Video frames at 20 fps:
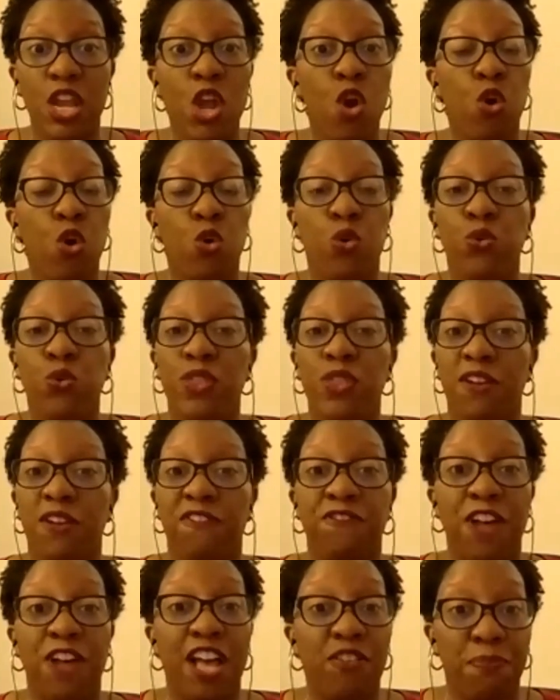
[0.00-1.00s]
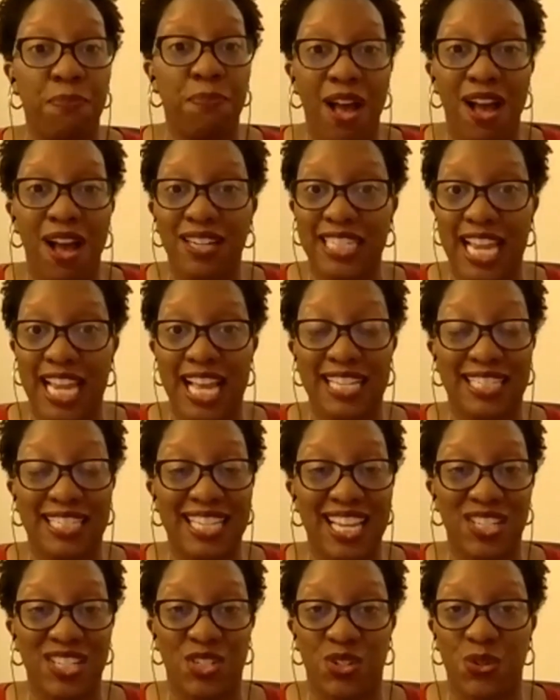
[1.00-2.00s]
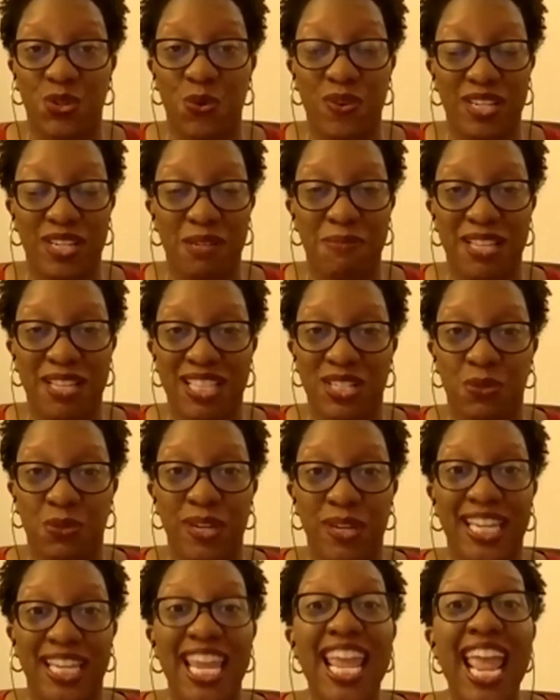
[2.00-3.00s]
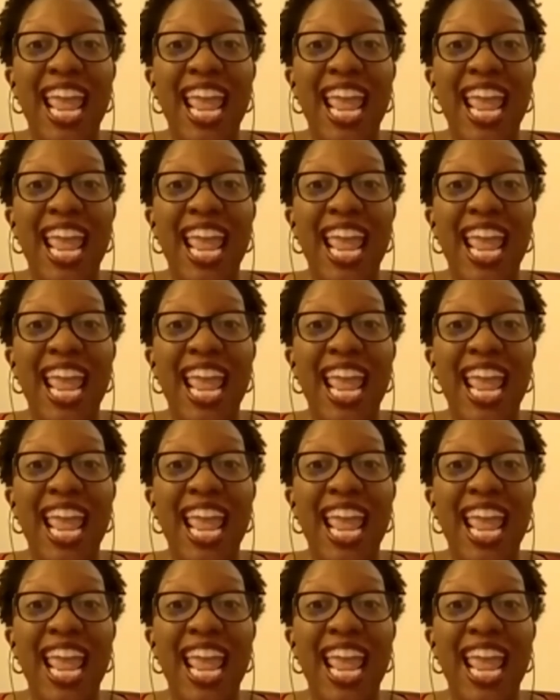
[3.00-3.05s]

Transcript: or who their 5 podcast guests are going to be this week.